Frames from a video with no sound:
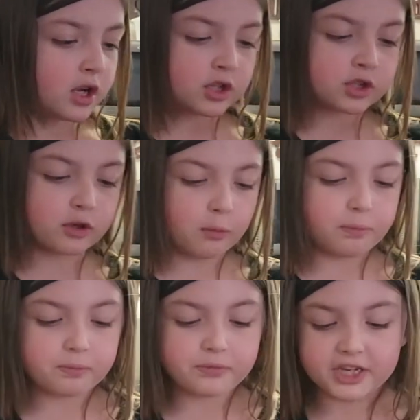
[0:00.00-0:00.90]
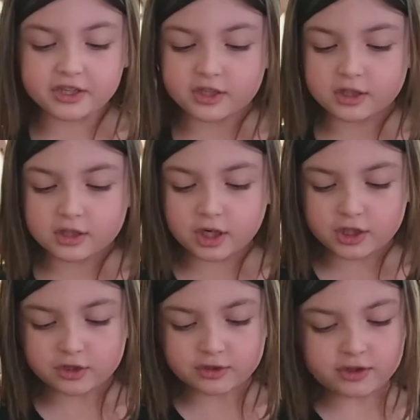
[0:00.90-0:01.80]
So this is
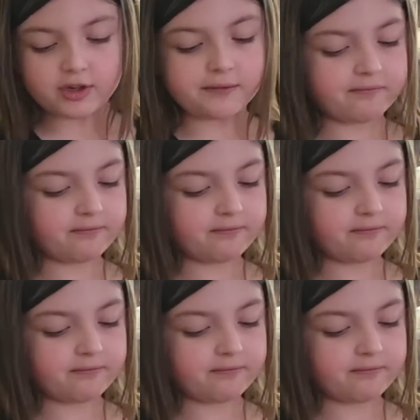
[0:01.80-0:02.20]
just uh,